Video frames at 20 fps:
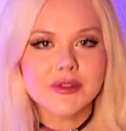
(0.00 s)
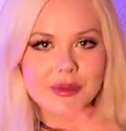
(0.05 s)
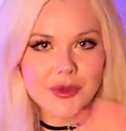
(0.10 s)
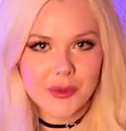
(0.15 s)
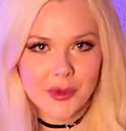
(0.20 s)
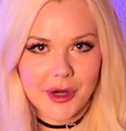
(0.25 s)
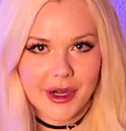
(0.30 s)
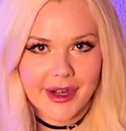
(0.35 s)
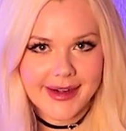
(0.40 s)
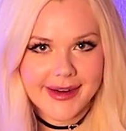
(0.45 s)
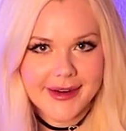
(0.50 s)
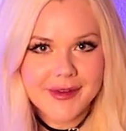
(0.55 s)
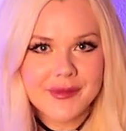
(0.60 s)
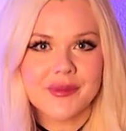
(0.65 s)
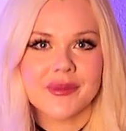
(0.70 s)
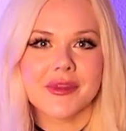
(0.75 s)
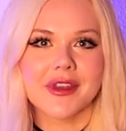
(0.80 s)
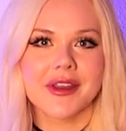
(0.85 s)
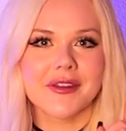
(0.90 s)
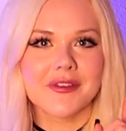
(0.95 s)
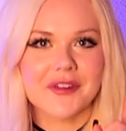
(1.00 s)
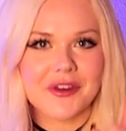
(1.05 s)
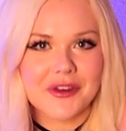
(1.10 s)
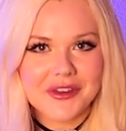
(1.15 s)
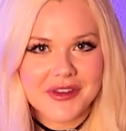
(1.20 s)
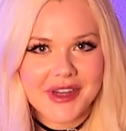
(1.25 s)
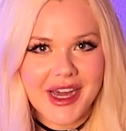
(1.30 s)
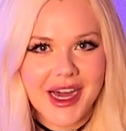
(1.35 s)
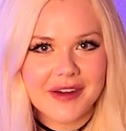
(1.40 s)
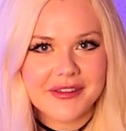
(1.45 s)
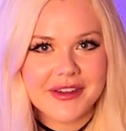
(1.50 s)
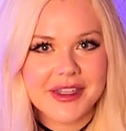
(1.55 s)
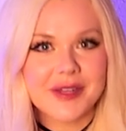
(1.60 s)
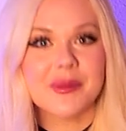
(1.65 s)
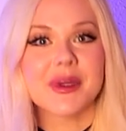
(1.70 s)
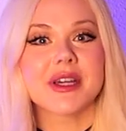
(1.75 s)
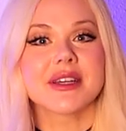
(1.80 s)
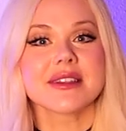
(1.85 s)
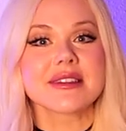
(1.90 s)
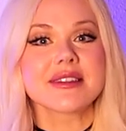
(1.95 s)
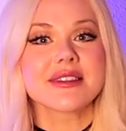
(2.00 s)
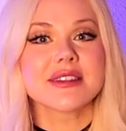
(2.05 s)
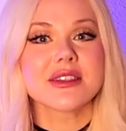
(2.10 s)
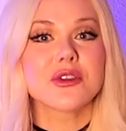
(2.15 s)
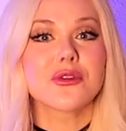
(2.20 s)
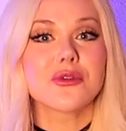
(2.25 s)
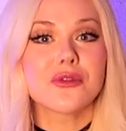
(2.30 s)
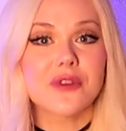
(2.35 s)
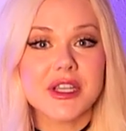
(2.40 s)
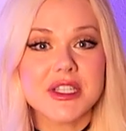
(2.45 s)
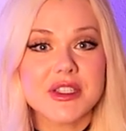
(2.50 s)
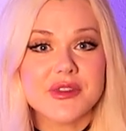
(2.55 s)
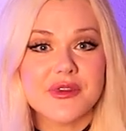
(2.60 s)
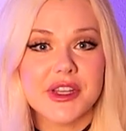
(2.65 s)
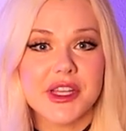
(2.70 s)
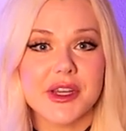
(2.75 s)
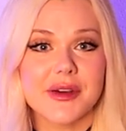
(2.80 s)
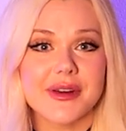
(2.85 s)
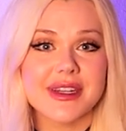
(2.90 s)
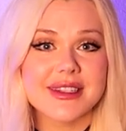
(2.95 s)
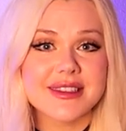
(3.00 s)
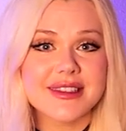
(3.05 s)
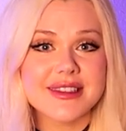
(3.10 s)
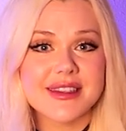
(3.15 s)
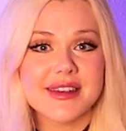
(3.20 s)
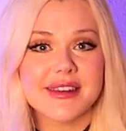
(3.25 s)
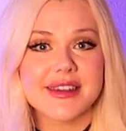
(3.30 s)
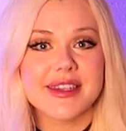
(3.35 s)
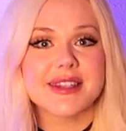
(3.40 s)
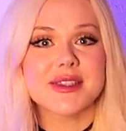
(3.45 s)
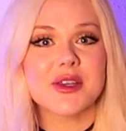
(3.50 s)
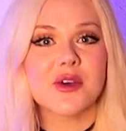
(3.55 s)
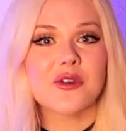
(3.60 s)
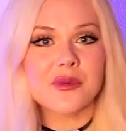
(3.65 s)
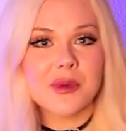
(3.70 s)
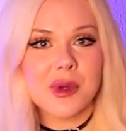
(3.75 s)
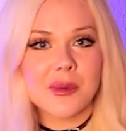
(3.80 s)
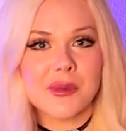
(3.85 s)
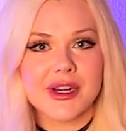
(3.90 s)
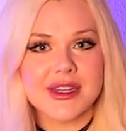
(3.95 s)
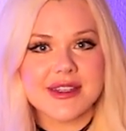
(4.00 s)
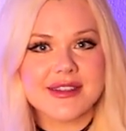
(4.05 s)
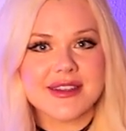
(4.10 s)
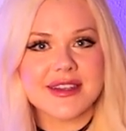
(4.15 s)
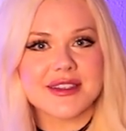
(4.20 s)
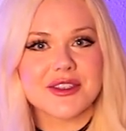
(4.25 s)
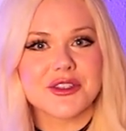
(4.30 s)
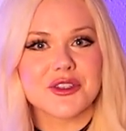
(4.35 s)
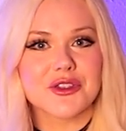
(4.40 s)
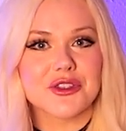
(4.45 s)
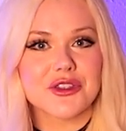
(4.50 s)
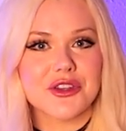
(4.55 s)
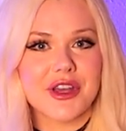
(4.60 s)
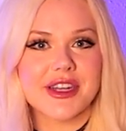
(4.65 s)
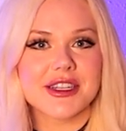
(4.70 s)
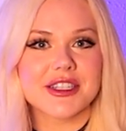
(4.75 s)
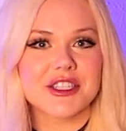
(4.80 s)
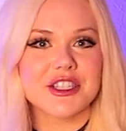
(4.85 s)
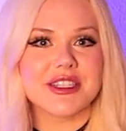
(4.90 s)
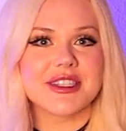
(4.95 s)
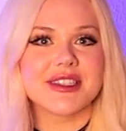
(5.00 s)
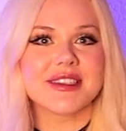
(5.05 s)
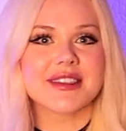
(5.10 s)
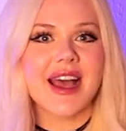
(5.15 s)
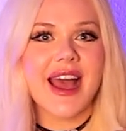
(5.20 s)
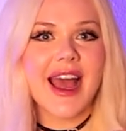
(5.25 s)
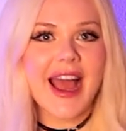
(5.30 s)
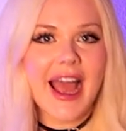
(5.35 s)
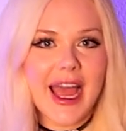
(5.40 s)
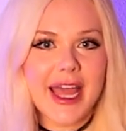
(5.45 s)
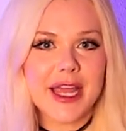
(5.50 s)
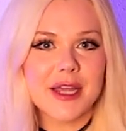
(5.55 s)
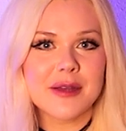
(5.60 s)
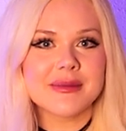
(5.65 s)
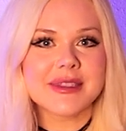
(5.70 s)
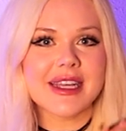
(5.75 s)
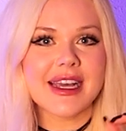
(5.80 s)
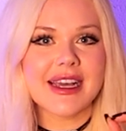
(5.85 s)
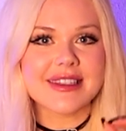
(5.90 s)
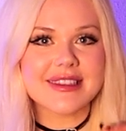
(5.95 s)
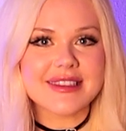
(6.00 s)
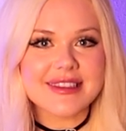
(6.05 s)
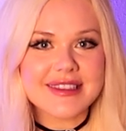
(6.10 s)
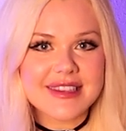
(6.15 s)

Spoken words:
Don't worry, I've got you covered because this is the first video in a series of memorization strategies aimed at